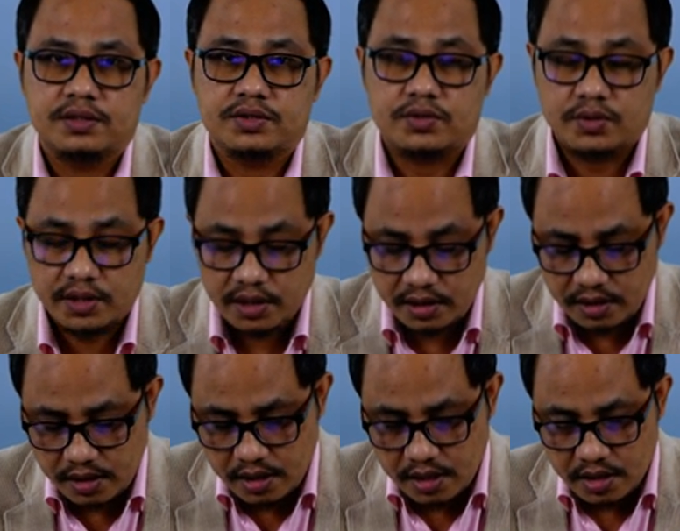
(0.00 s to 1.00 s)
So,
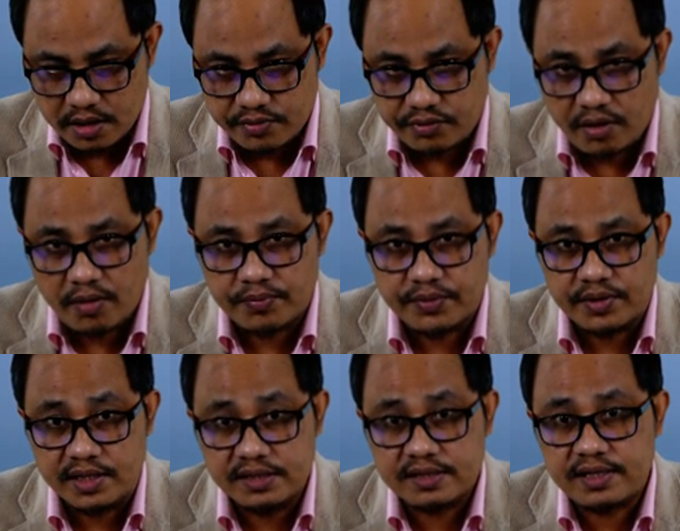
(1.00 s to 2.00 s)
from
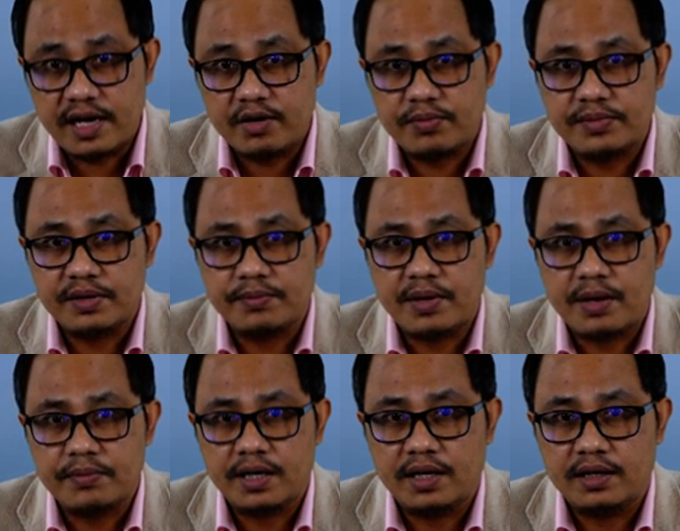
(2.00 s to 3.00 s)
inside of
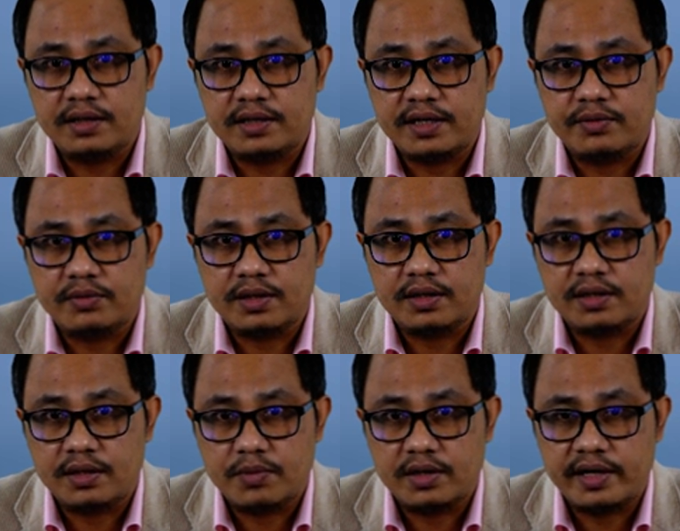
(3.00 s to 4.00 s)

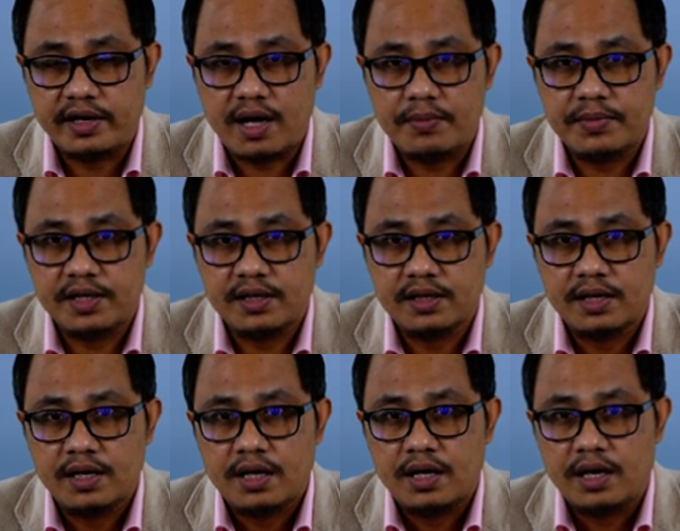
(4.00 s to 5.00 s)
thermodynamic,
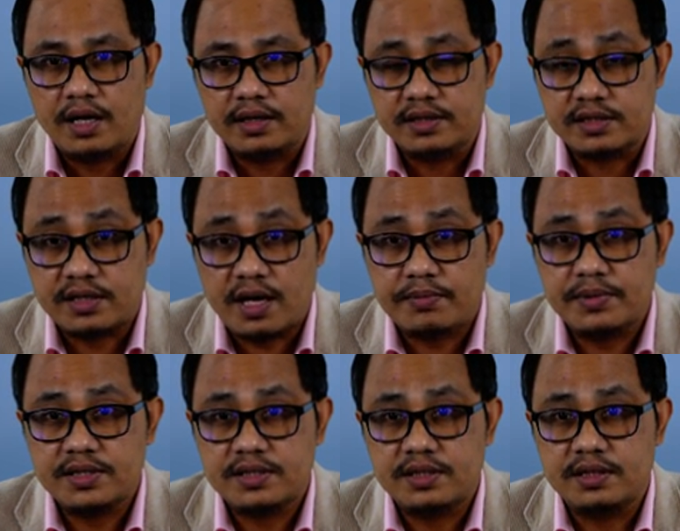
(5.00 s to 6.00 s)
it
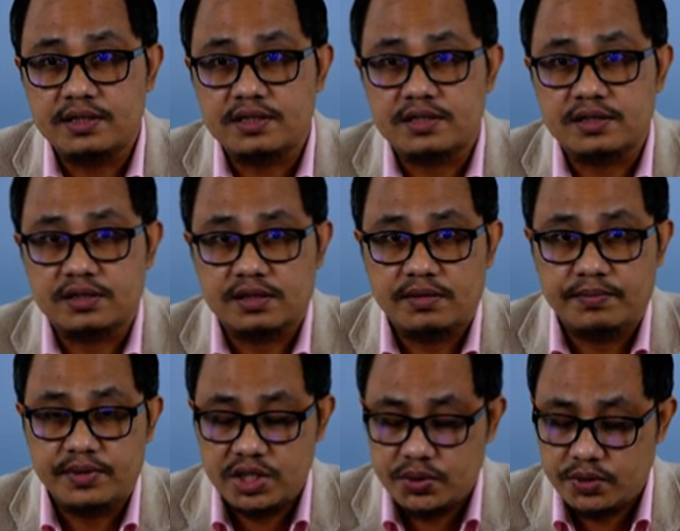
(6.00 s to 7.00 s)
established the distinction
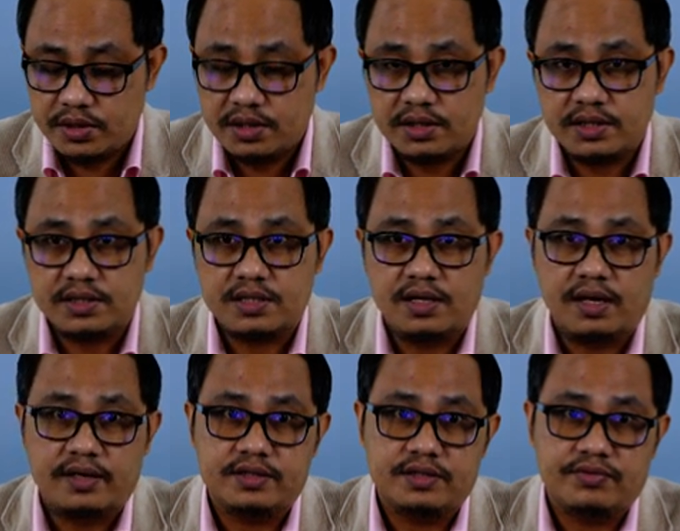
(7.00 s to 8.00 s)
between this
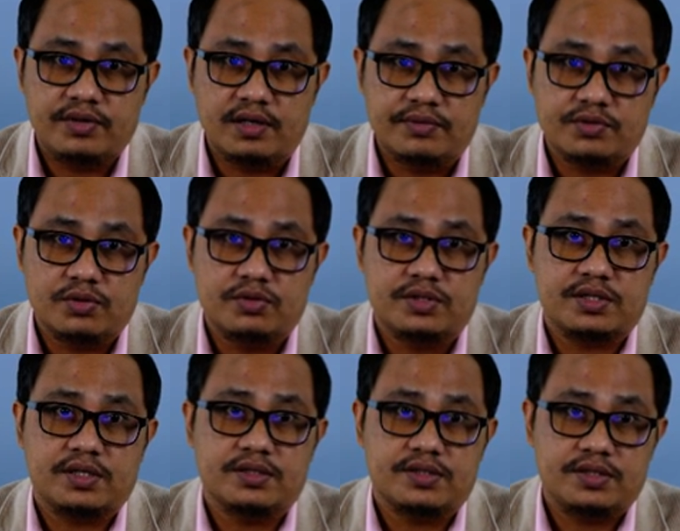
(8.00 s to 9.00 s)
relative and absolute
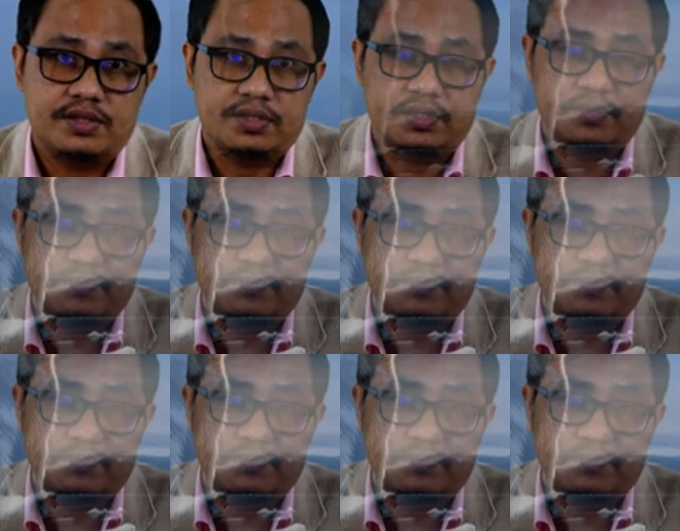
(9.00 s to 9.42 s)
scarcity.